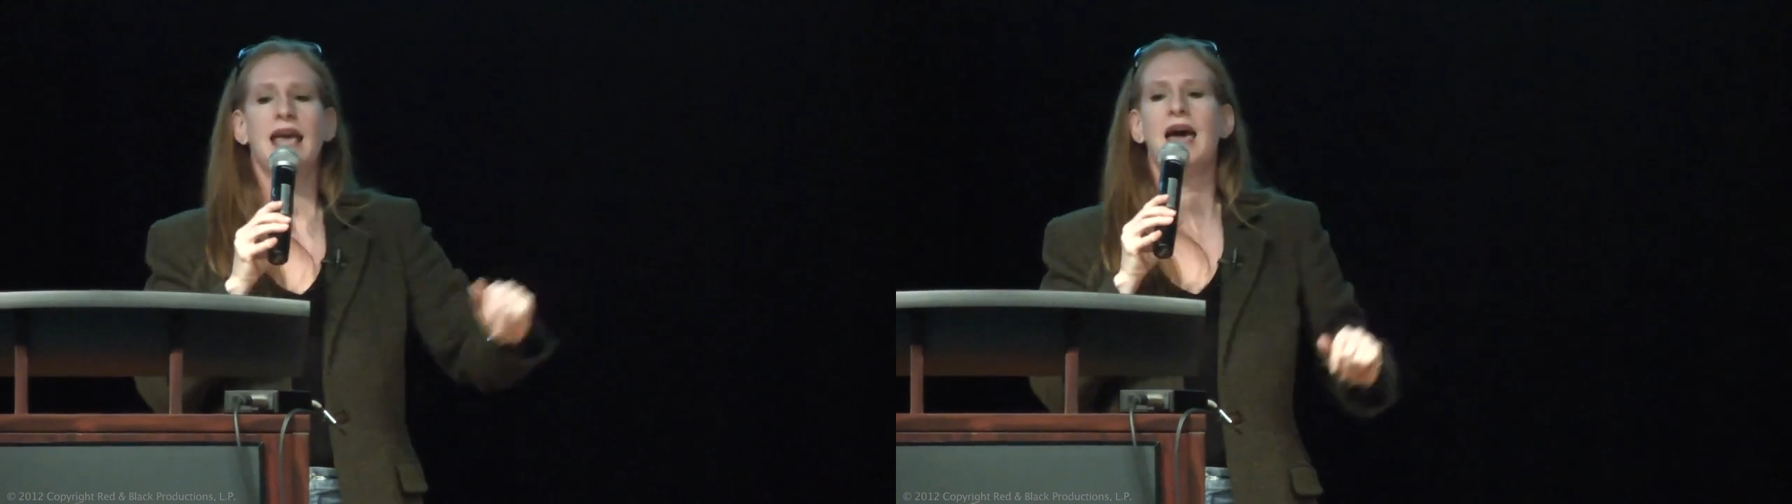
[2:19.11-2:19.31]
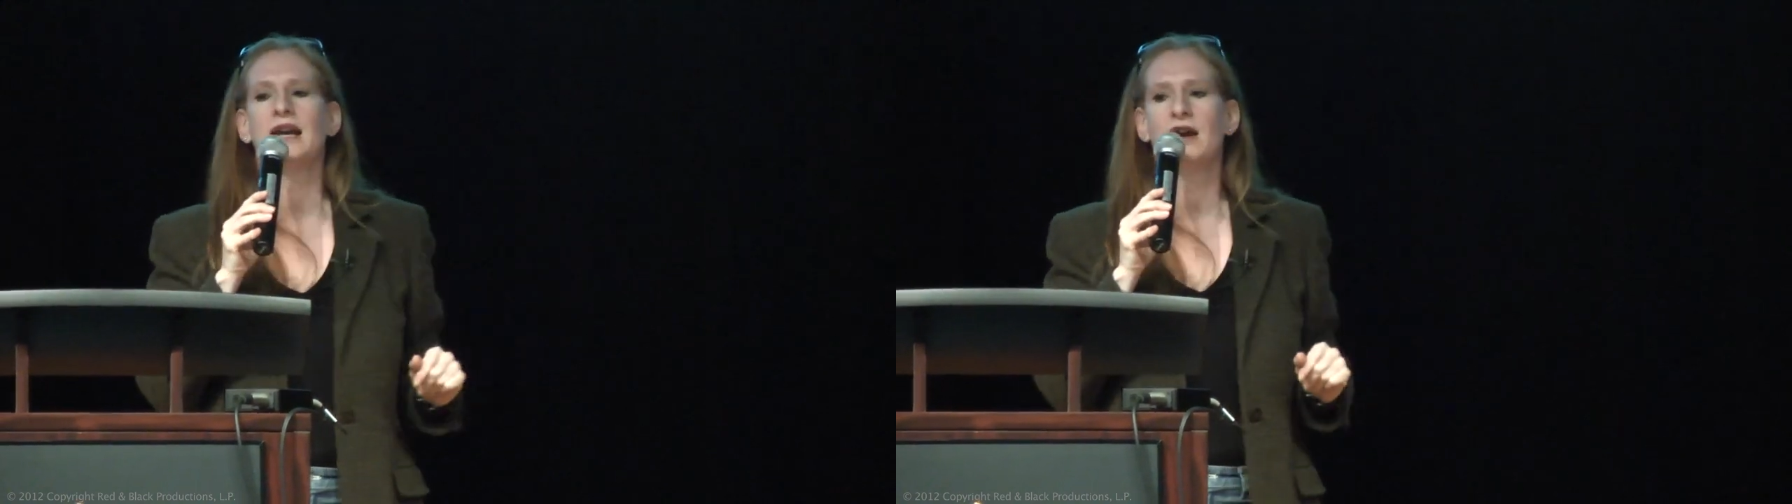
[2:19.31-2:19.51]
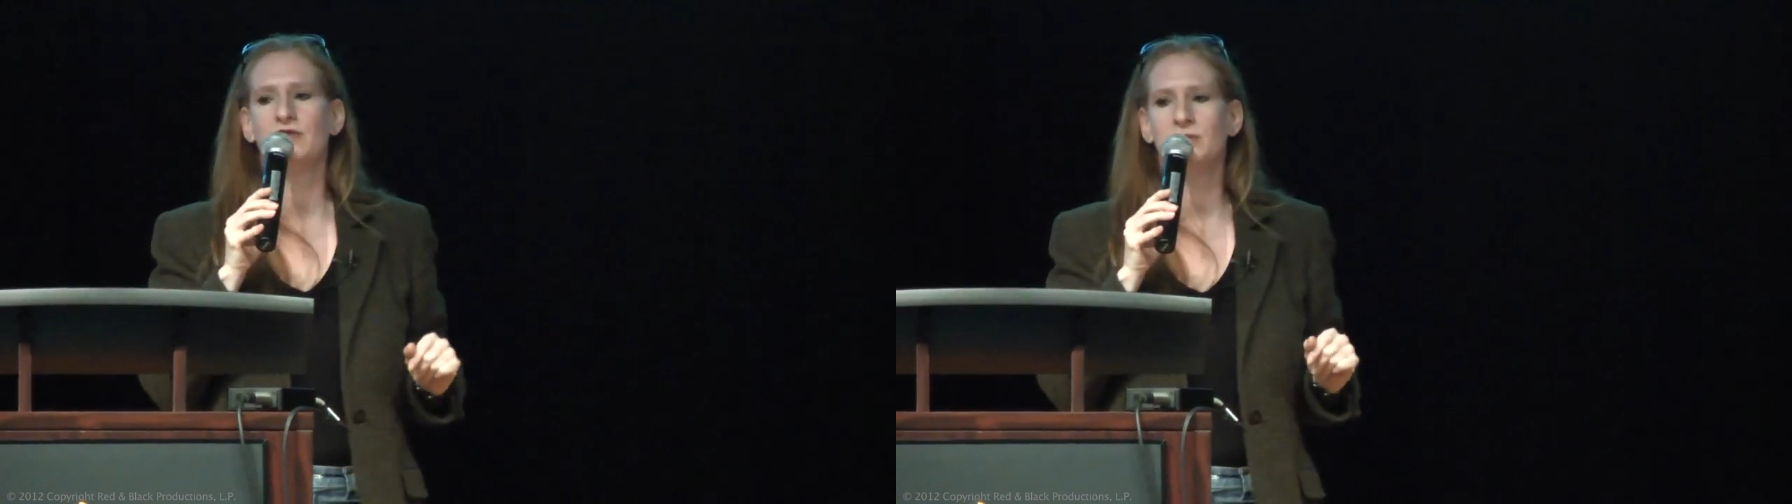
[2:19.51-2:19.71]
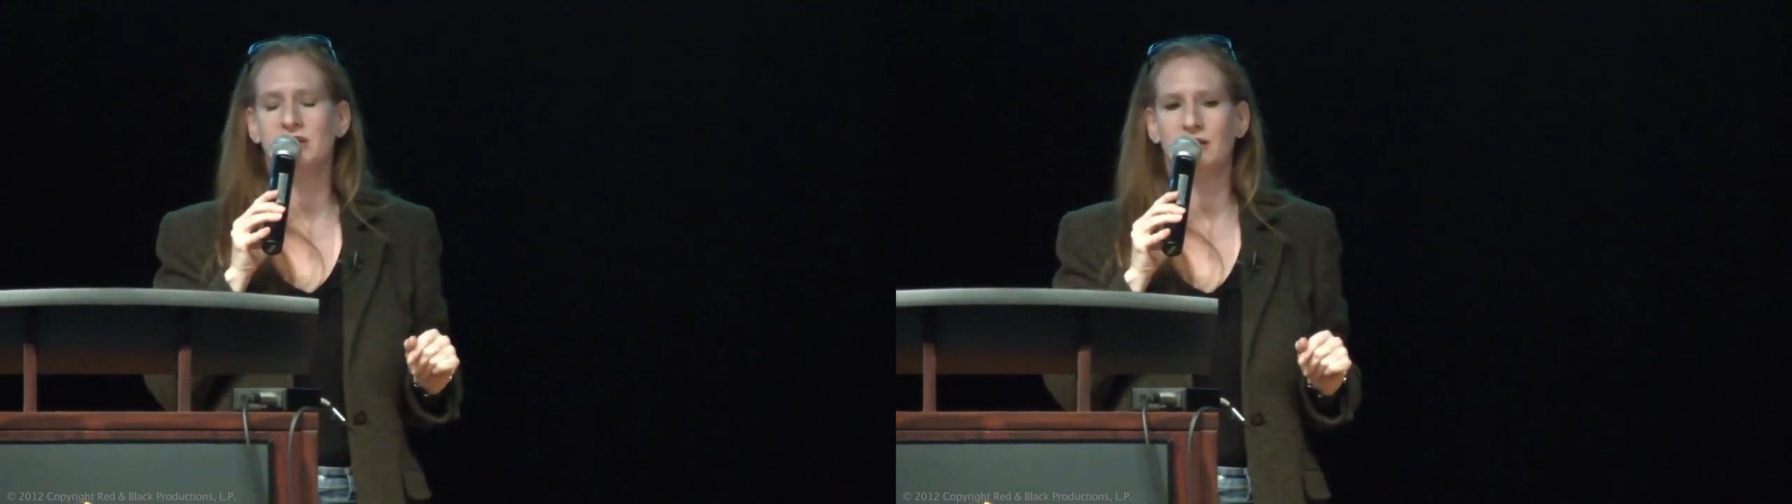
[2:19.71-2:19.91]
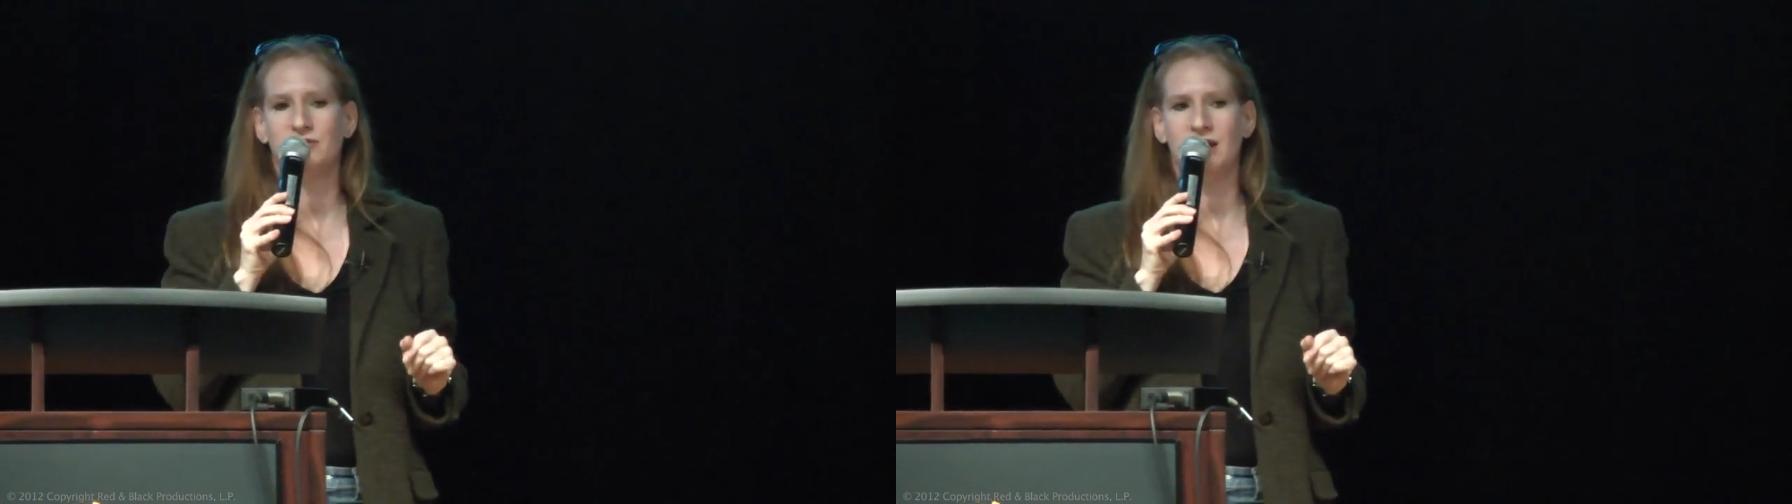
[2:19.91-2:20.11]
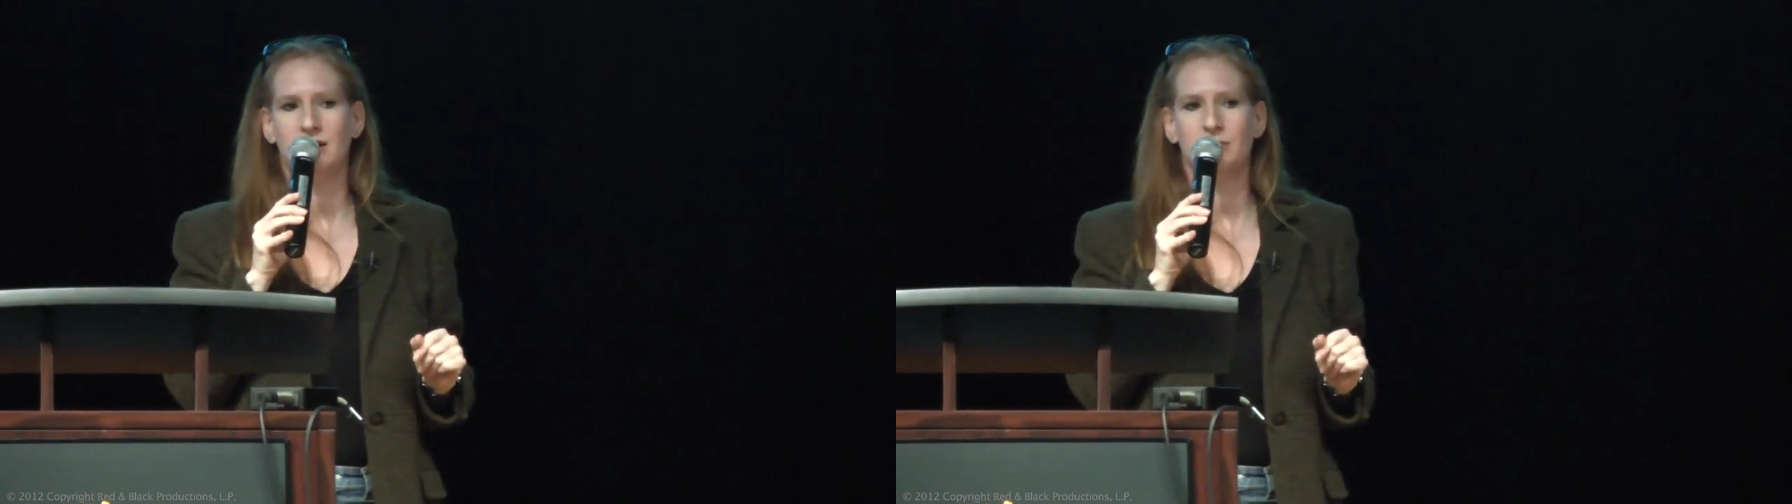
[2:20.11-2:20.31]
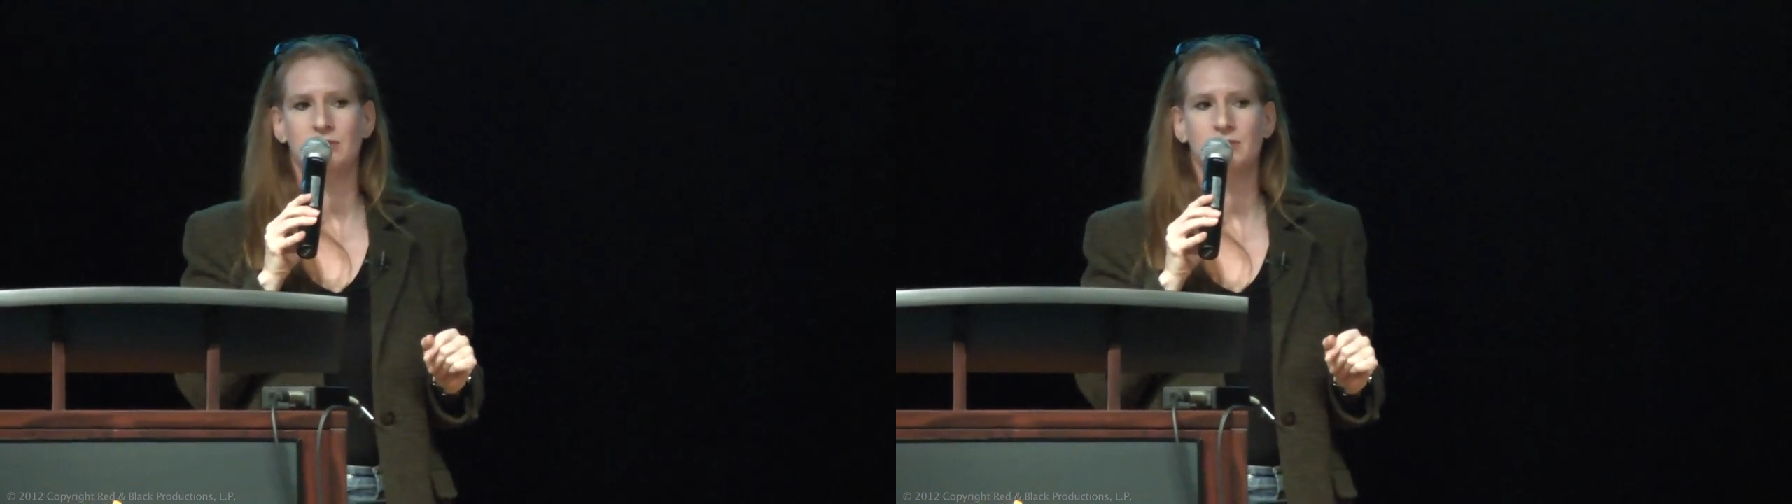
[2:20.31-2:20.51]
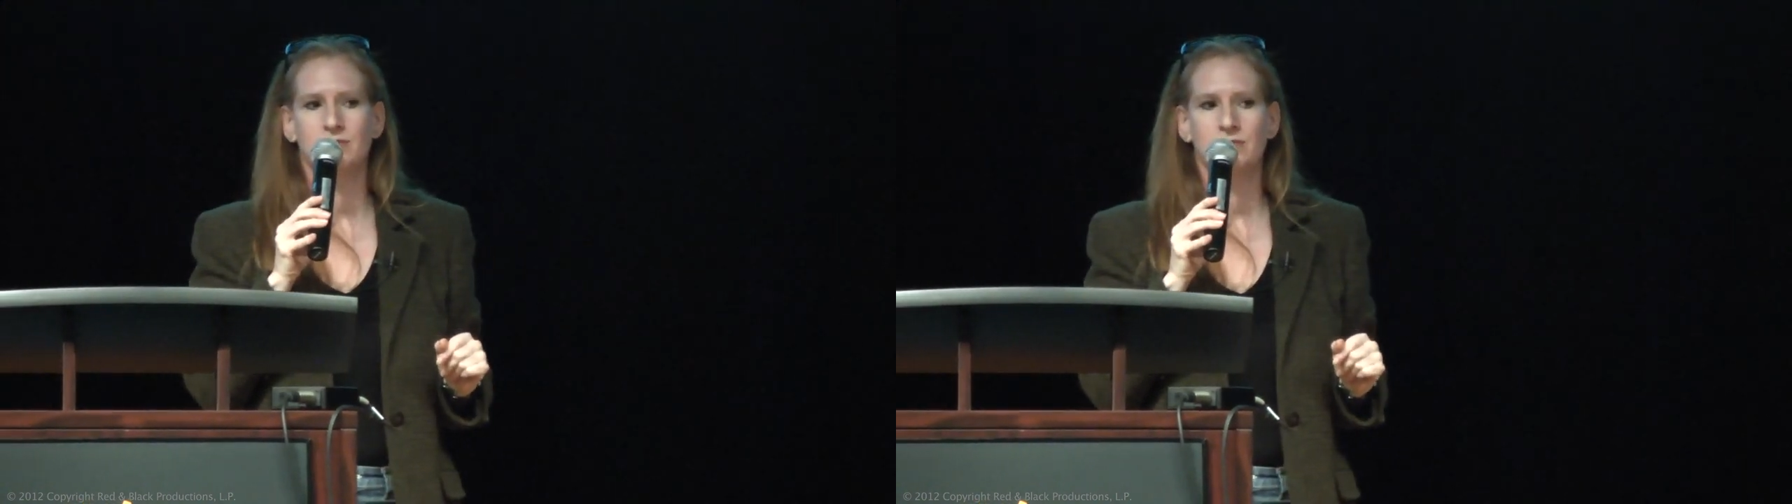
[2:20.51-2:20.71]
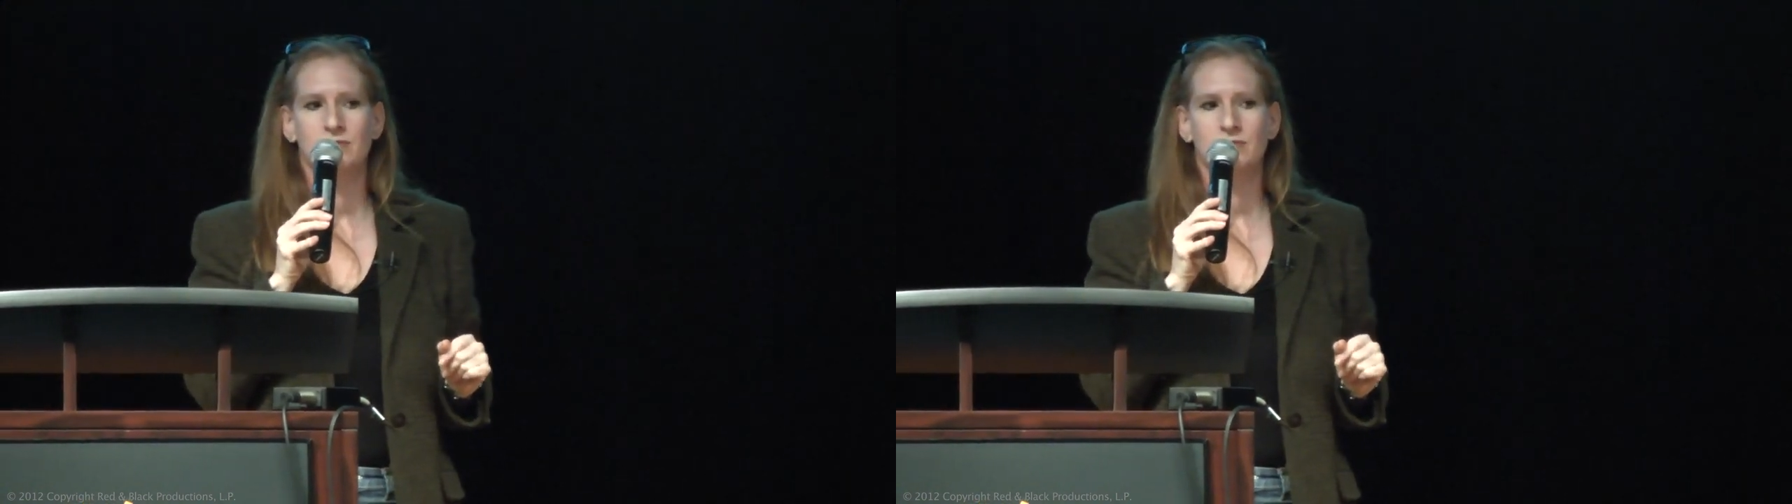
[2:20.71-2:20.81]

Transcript: he had to come from the stuffed animals.